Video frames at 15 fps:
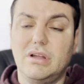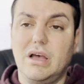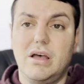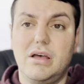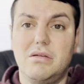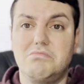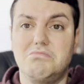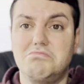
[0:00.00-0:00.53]

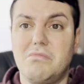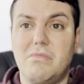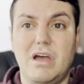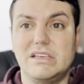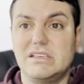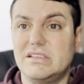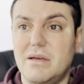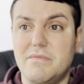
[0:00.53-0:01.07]

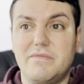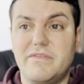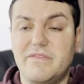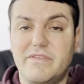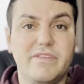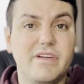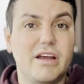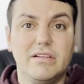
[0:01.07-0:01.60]
I slept
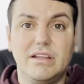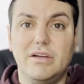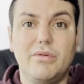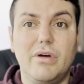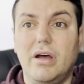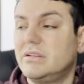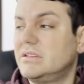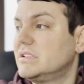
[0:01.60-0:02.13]
fairly
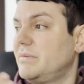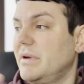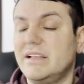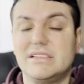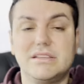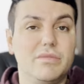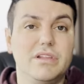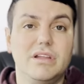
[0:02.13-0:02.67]
well
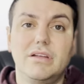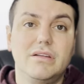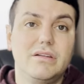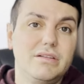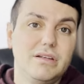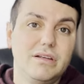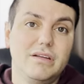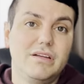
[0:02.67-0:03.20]
despite some of
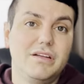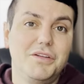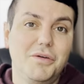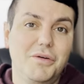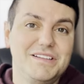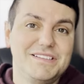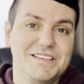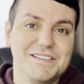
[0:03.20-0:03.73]
the
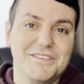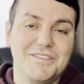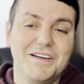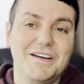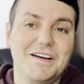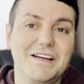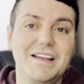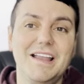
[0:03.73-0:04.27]
noises
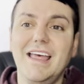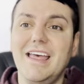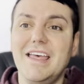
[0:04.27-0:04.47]
going on.